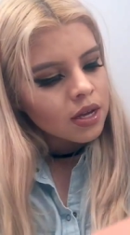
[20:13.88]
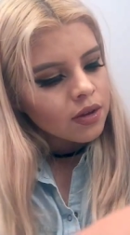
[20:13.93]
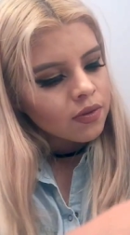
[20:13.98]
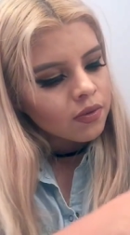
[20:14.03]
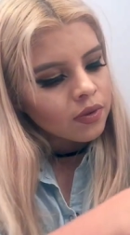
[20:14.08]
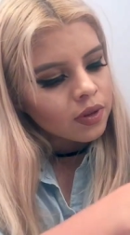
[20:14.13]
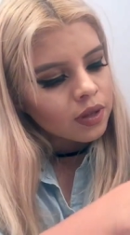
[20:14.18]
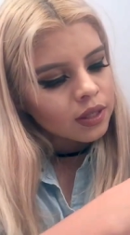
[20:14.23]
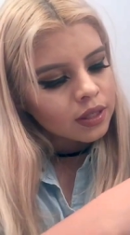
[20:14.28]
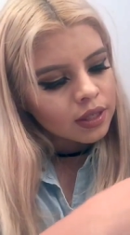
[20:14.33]

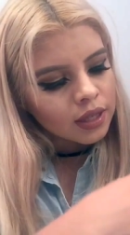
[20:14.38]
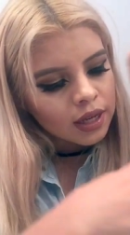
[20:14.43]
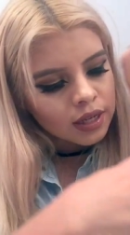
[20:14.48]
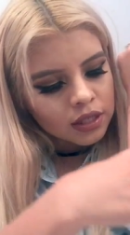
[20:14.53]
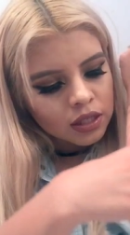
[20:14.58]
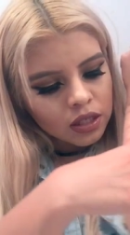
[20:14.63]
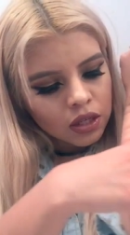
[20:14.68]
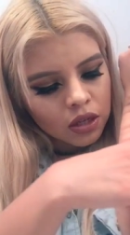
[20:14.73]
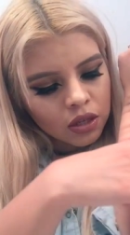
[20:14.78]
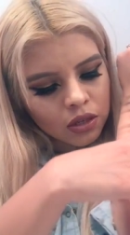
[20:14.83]
for this
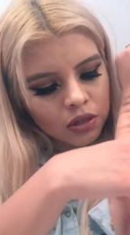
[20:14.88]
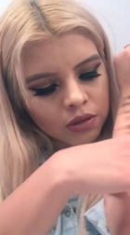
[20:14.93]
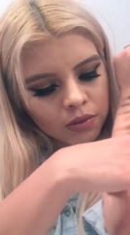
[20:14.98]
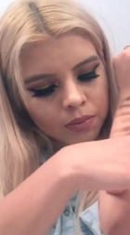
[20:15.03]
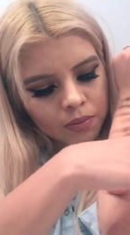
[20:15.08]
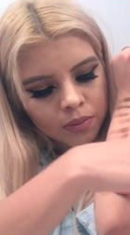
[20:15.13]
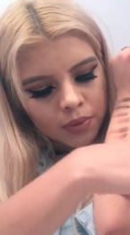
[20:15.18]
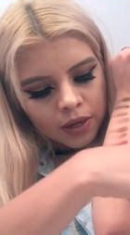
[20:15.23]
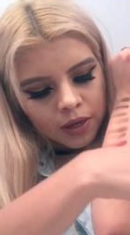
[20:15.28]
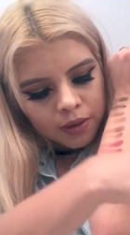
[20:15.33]
last color,
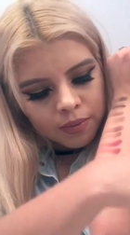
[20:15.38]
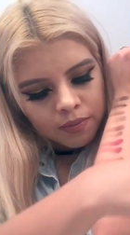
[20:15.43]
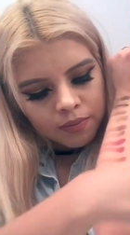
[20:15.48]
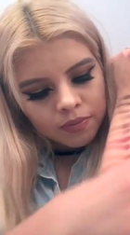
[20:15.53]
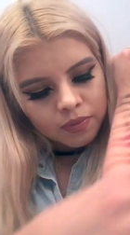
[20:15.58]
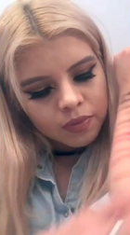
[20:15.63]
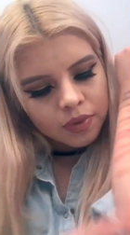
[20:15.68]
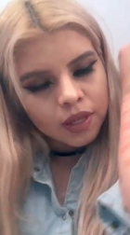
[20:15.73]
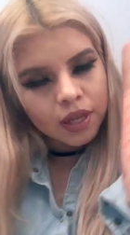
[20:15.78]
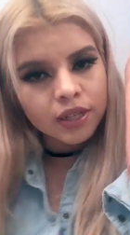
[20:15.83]
but
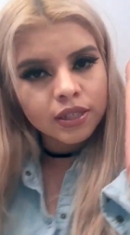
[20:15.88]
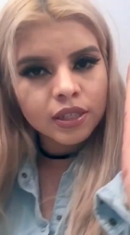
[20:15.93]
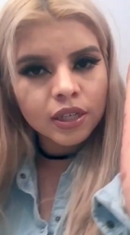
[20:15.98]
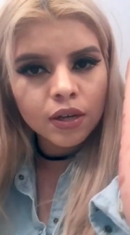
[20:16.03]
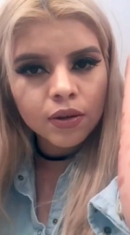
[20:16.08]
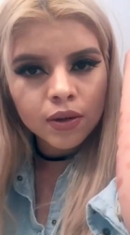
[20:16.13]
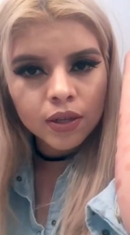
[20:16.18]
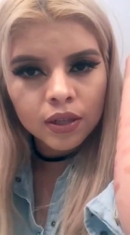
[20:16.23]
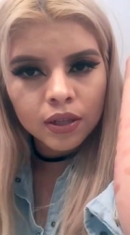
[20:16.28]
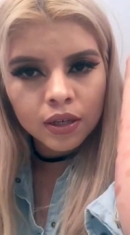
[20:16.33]
that's
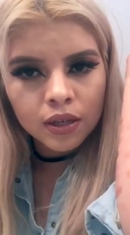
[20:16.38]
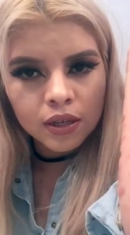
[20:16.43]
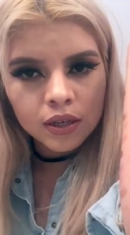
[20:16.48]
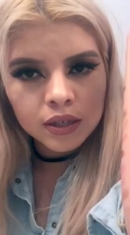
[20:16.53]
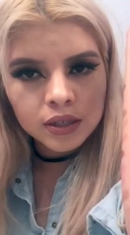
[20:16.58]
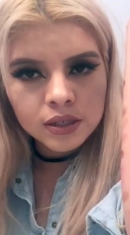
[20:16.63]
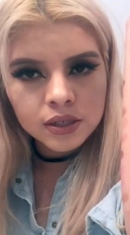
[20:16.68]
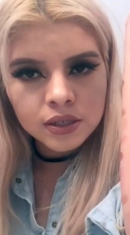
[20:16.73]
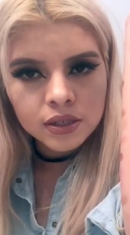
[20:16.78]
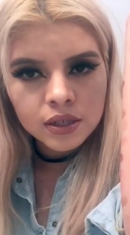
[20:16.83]
how it
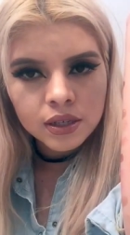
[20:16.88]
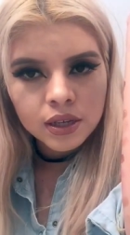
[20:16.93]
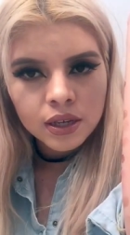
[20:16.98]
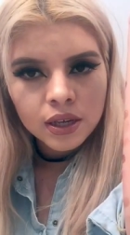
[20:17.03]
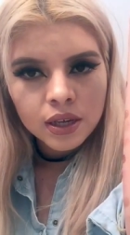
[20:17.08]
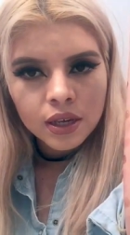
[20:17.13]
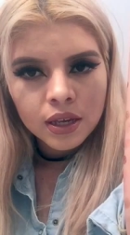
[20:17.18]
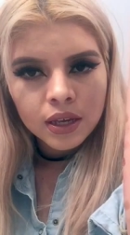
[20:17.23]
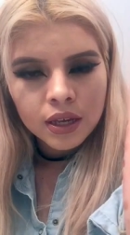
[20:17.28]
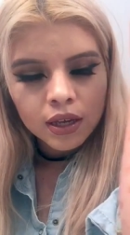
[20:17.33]
looks.
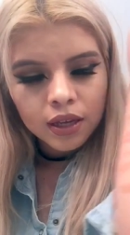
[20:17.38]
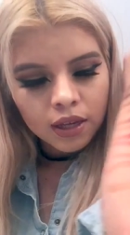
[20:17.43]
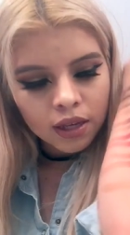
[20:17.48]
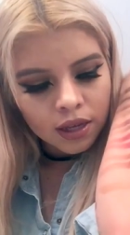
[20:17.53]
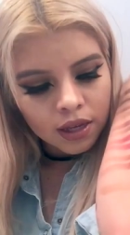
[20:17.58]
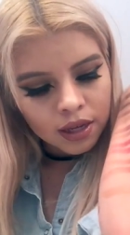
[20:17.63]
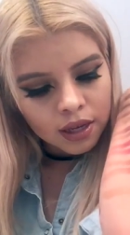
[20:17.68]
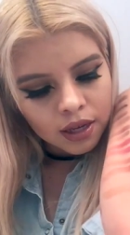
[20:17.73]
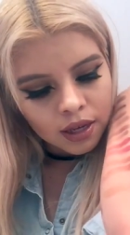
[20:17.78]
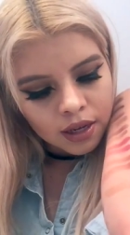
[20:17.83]

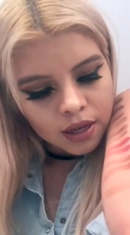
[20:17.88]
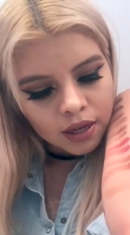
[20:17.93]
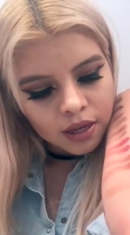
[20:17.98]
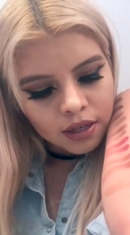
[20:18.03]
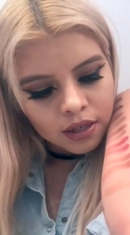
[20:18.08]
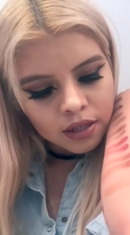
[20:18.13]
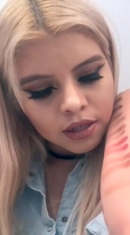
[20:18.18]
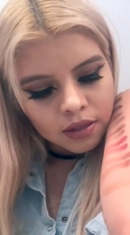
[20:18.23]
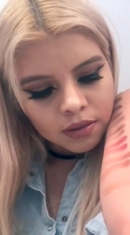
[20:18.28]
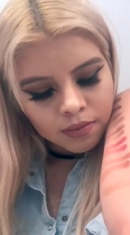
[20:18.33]

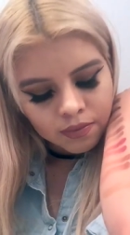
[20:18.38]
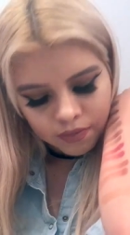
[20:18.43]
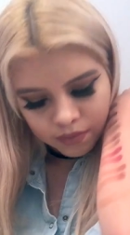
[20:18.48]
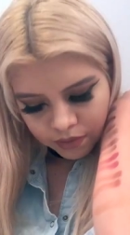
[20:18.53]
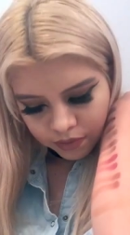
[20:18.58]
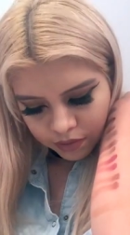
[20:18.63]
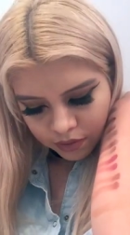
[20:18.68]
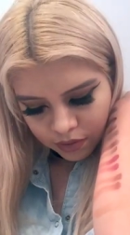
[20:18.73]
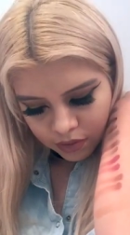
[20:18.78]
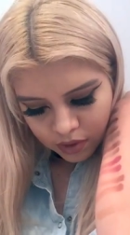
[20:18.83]
And
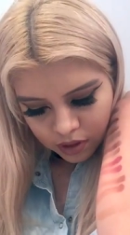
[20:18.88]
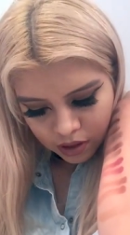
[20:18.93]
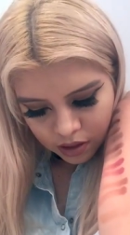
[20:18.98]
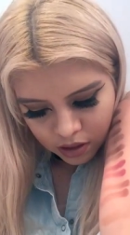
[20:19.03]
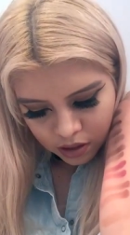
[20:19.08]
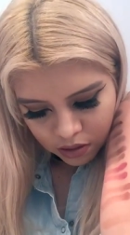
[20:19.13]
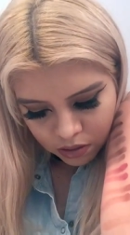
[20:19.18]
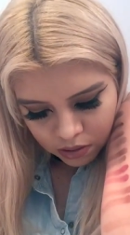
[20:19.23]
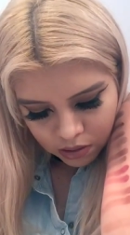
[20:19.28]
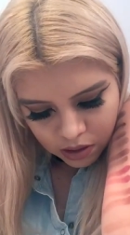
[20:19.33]

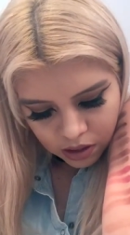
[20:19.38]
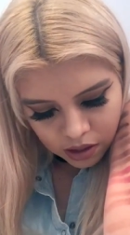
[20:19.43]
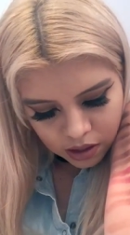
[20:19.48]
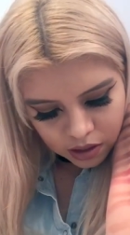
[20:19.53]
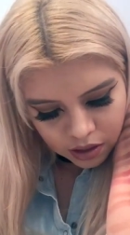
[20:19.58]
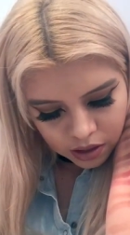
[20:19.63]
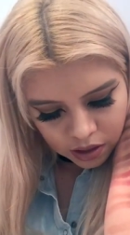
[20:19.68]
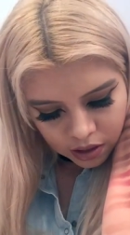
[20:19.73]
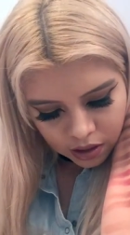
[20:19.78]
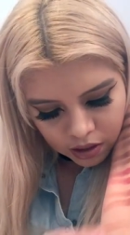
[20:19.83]
this one
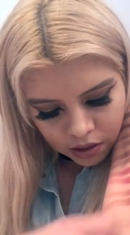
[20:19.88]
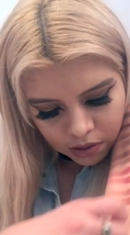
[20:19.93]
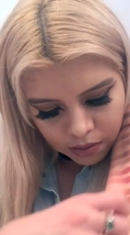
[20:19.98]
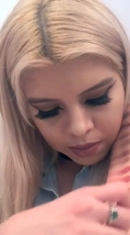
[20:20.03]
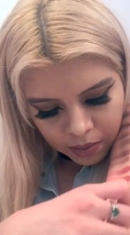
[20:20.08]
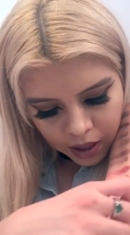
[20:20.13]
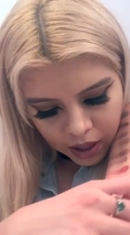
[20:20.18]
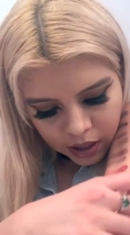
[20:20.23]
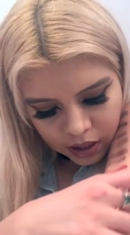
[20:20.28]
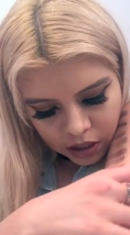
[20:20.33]
is a little
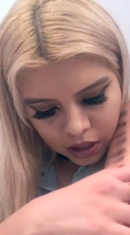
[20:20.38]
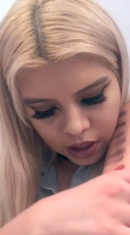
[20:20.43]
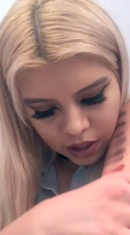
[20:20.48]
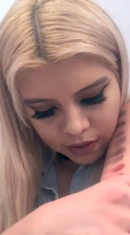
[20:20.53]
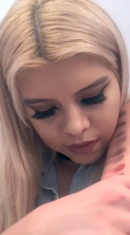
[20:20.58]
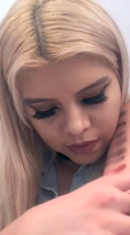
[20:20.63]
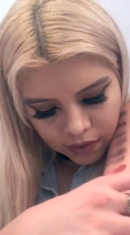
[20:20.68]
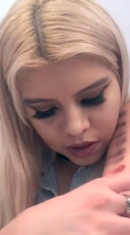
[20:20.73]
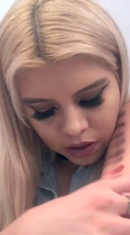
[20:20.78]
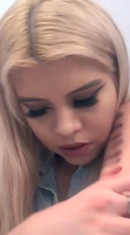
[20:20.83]
patchy, I
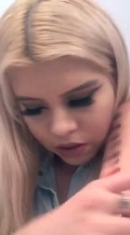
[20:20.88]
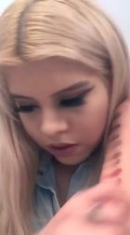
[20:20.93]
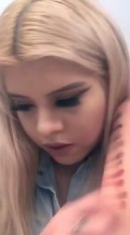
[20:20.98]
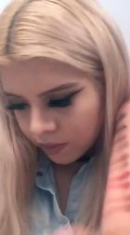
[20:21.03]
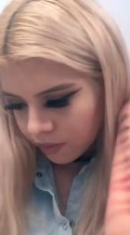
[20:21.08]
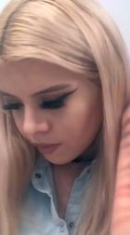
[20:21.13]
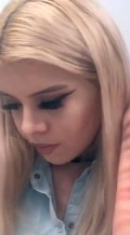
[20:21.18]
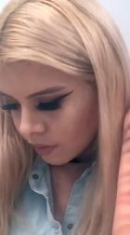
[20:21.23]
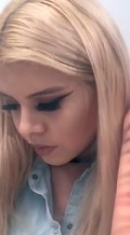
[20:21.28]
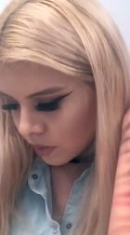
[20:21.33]
feel,
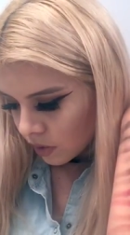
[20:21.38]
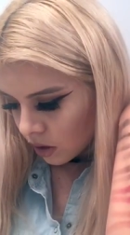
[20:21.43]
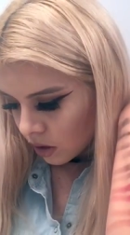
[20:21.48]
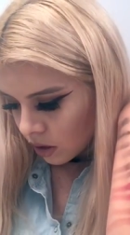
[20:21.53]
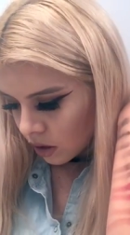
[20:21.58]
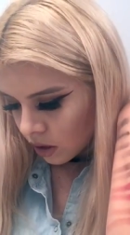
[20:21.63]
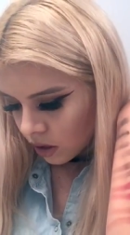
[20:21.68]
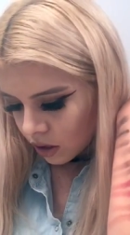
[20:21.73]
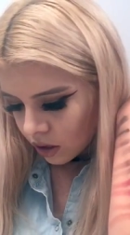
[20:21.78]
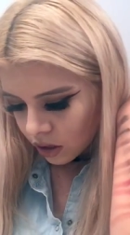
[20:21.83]

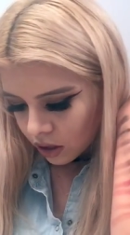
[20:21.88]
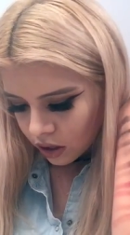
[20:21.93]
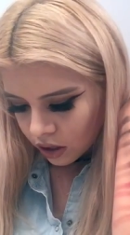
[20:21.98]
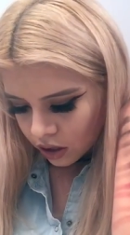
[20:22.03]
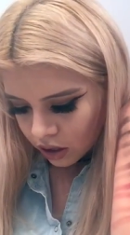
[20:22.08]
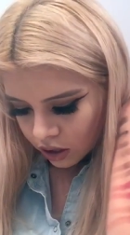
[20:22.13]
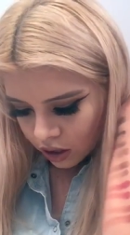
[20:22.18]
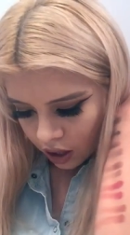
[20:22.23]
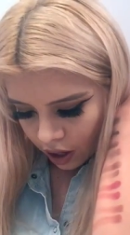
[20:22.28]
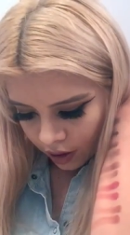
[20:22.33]

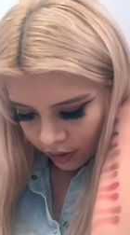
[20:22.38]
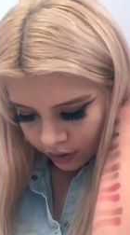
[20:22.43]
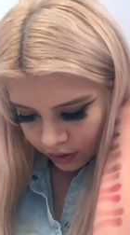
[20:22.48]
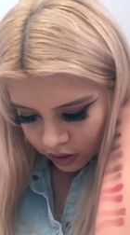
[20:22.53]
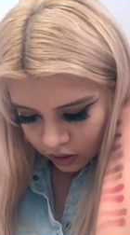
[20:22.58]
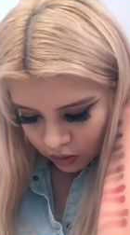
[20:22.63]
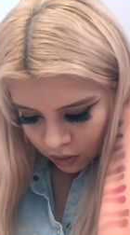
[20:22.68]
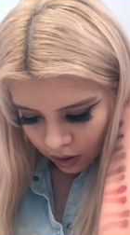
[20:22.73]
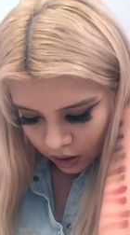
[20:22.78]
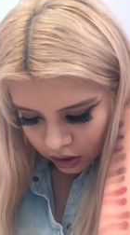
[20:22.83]
on the
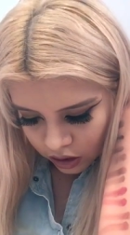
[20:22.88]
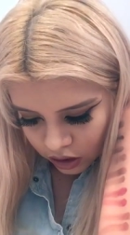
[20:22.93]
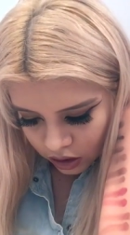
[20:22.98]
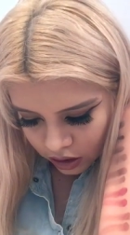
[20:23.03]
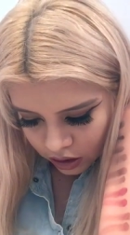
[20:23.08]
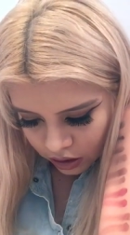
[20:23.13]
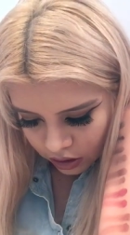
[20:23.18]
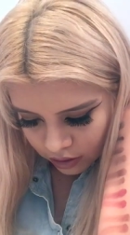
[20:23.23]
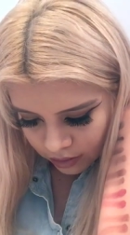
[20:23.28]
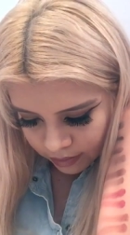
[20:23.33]

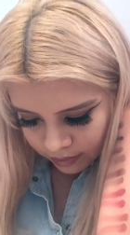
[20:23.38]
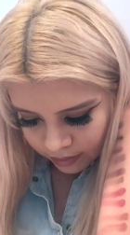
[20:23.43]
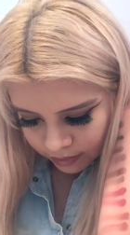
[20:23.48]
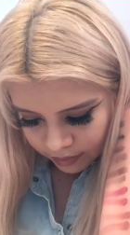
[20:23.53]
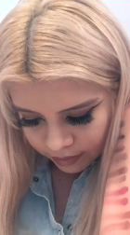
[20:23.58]
swatches.